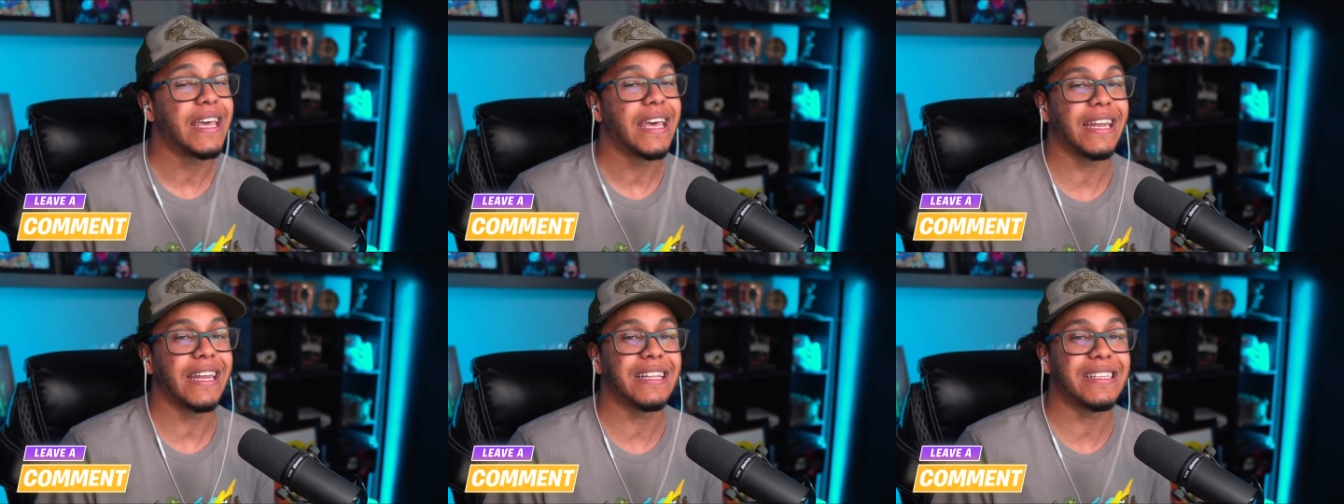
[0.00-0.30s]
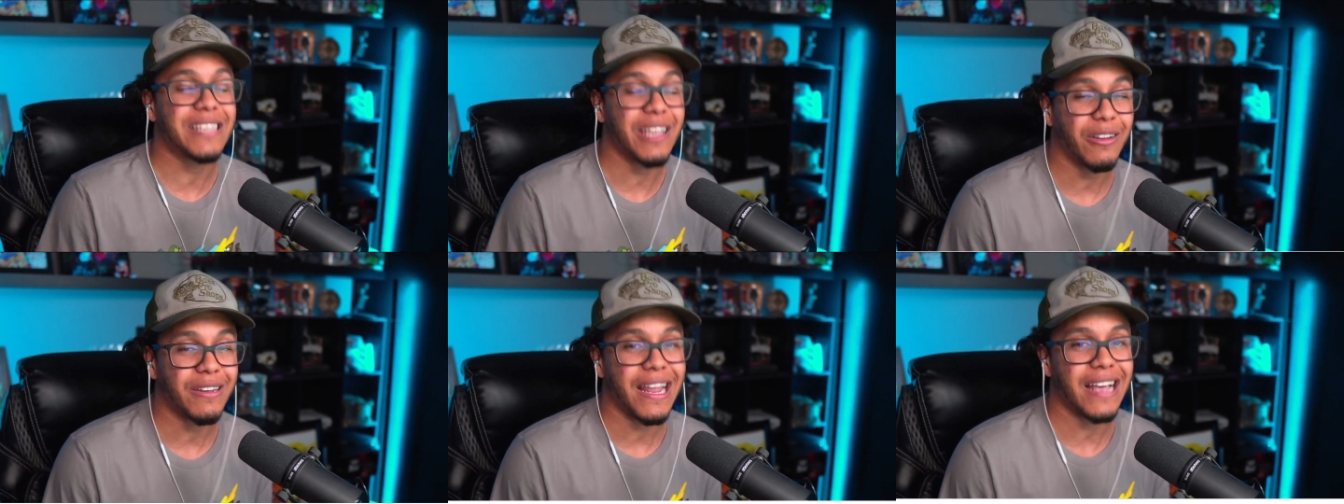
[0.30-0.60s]
And
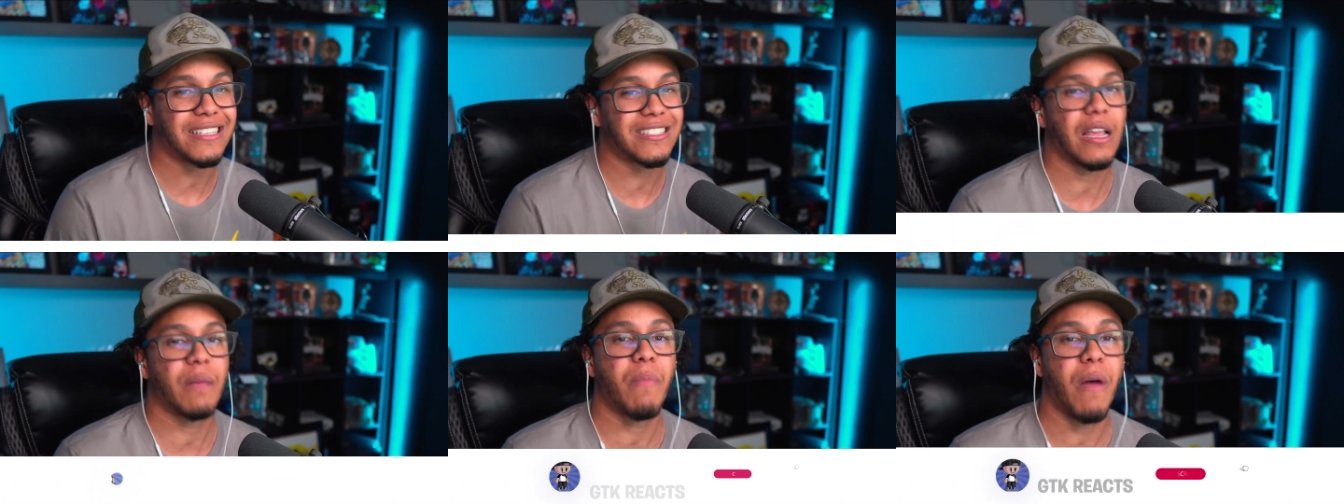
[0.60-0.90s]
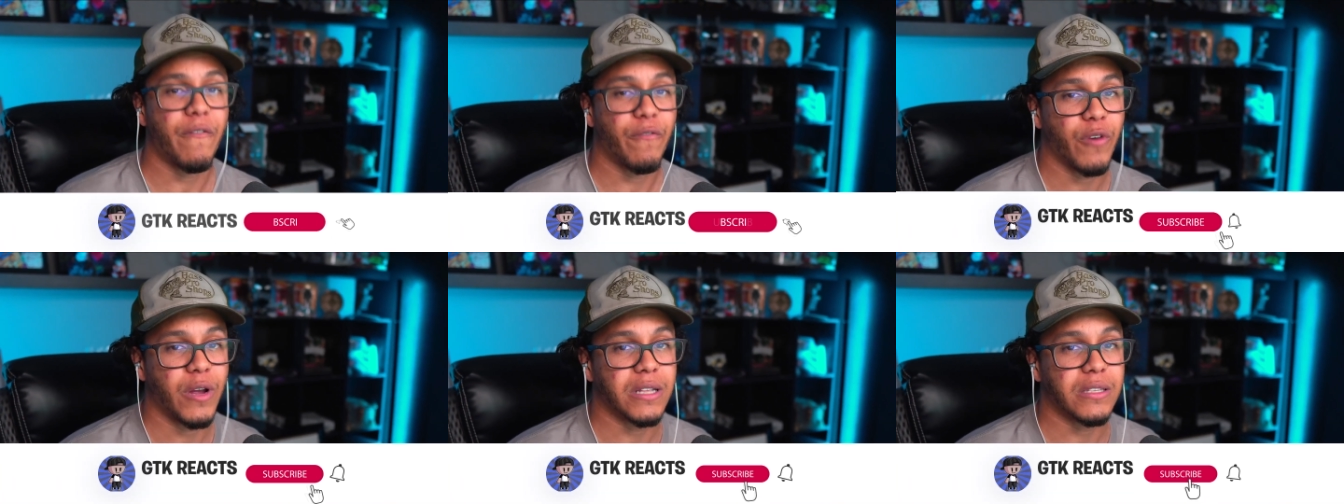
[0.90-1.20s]
until next time,
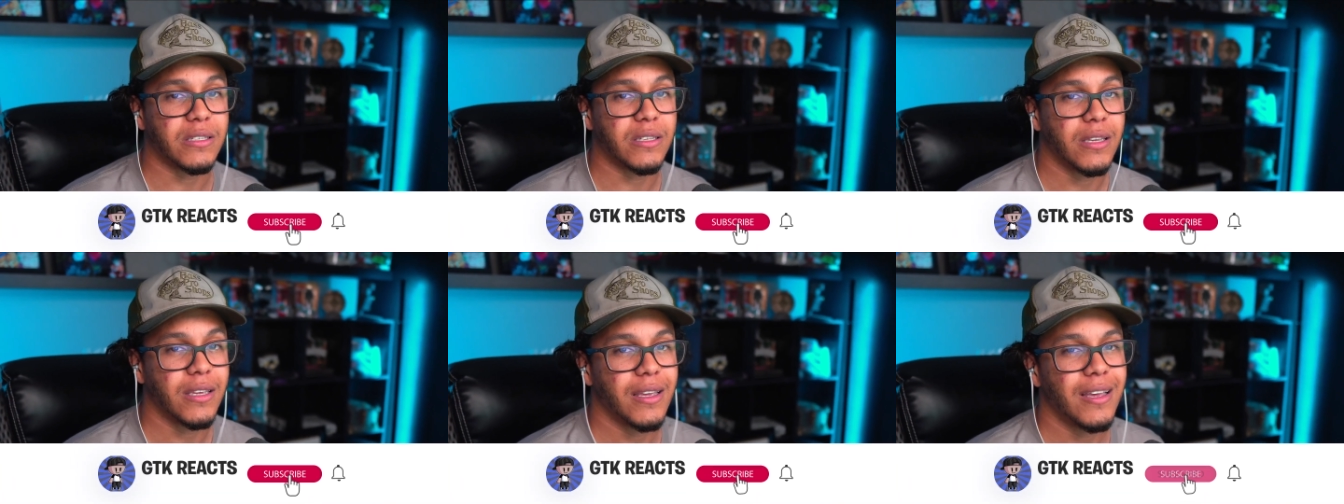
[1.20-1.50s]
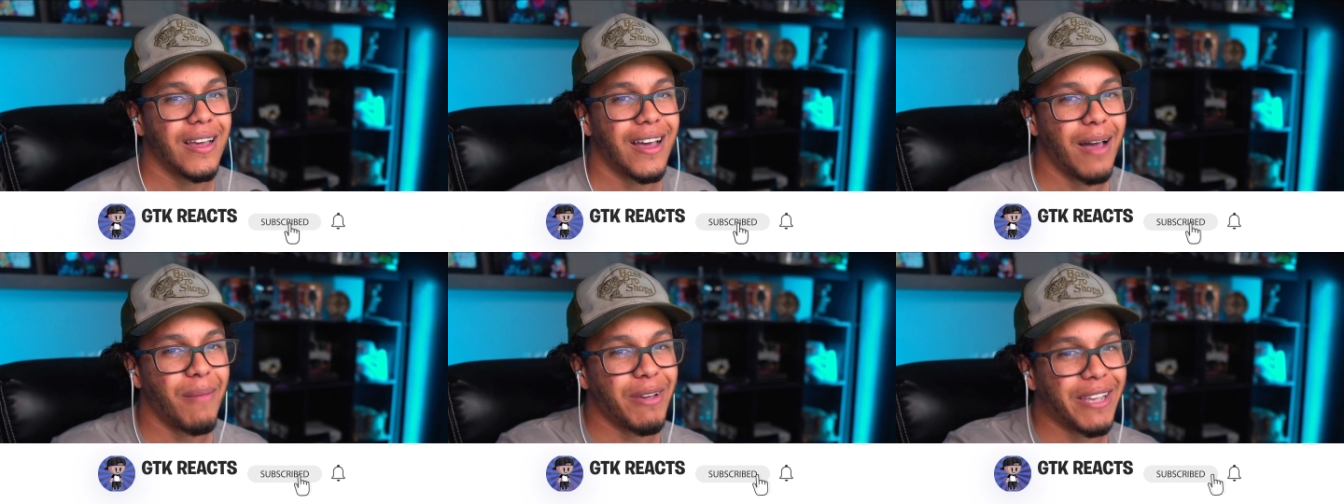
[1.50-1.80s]
my friends,
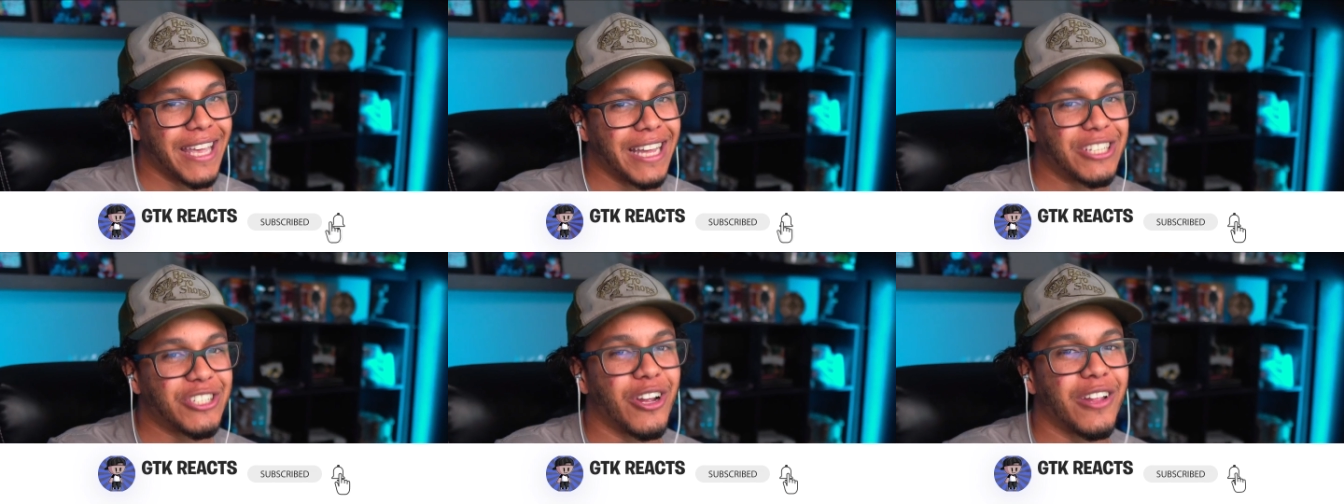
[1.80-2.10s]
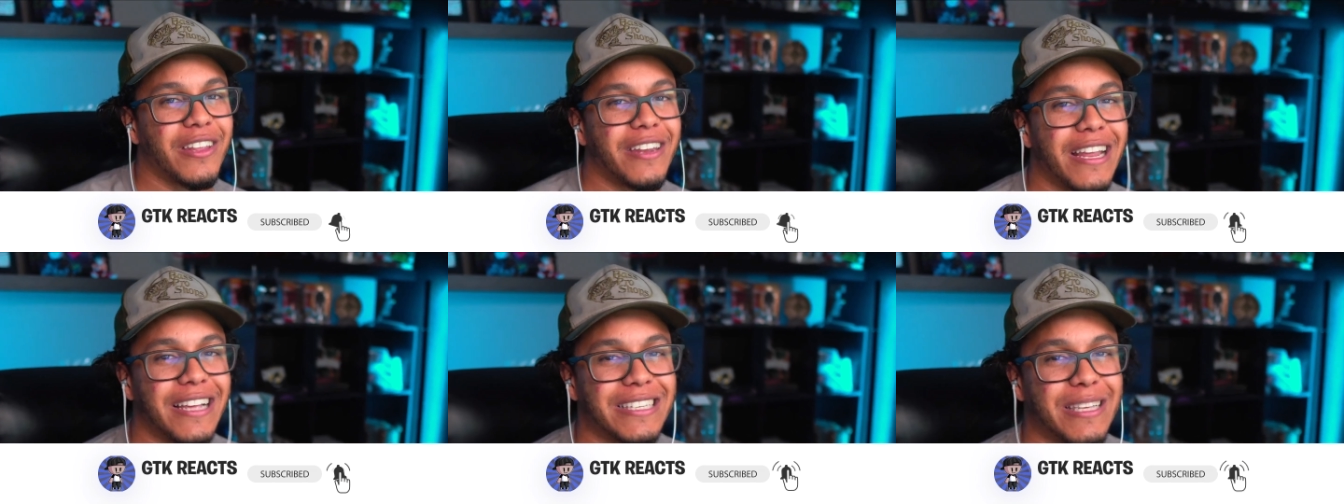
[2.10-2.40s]
I'm going to catch you on
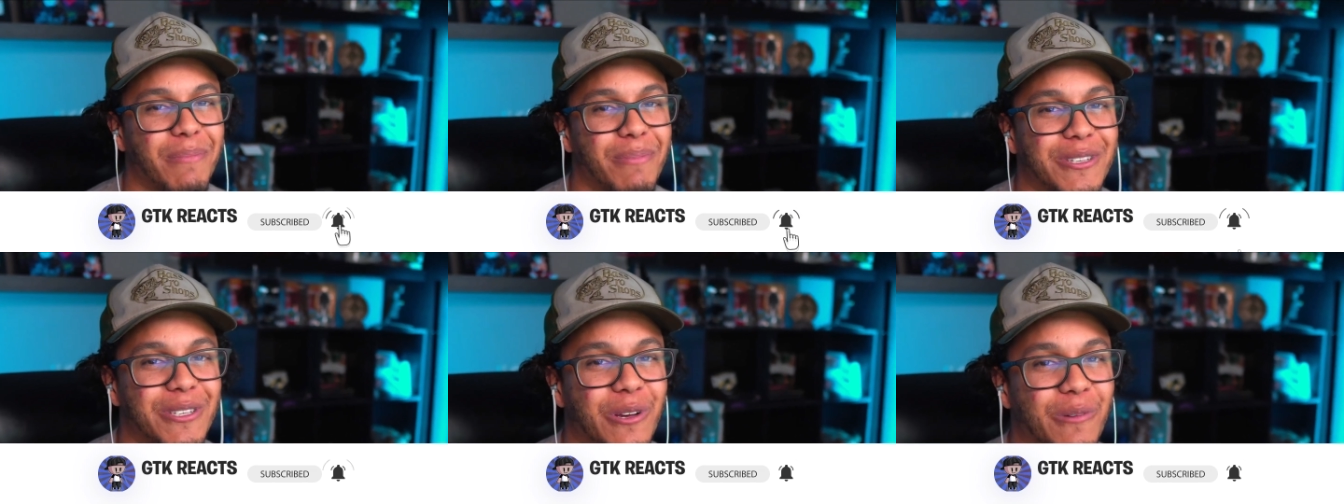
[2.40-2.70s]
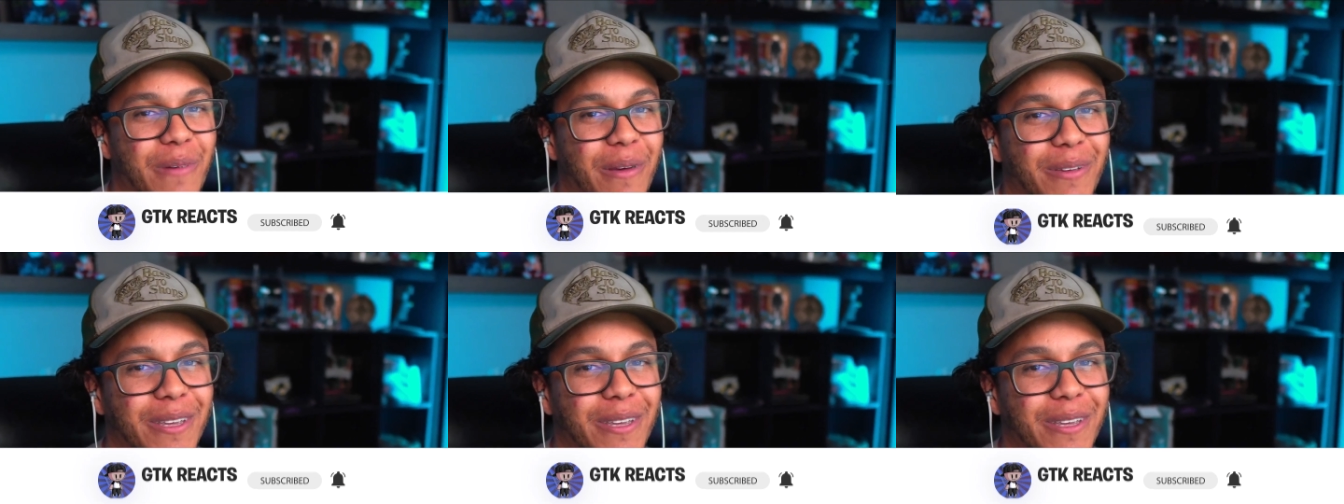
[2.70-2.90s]
the next episode, baby.